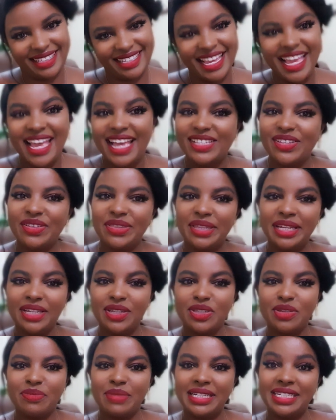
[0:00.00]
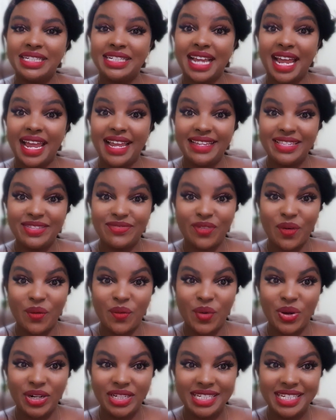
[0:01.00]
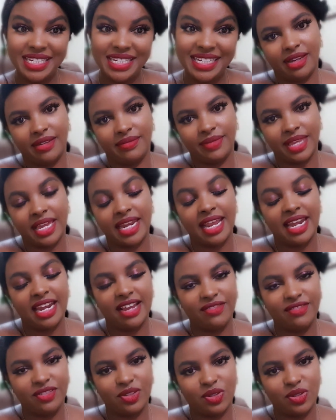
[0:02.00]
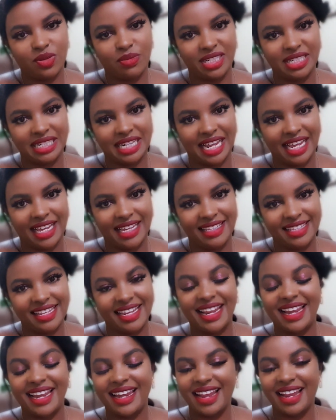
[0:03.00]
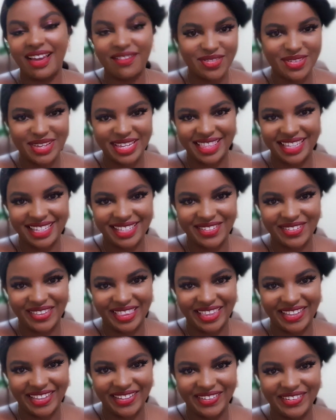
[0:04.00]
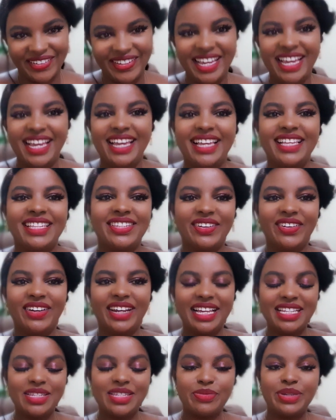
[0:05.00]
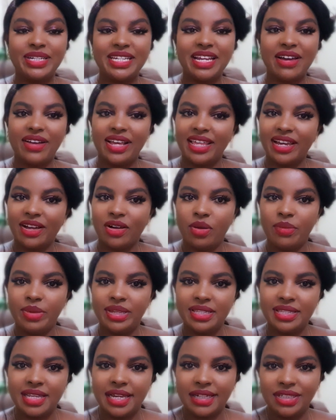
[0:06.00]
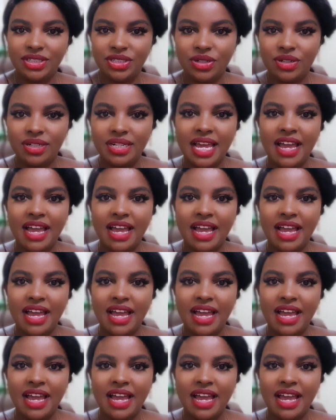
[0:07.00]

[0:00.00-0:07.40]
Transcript: So thank you so much, guys, for watching. And I love you so much, guys. And I love doing this with you. So let's meet down at the comment section.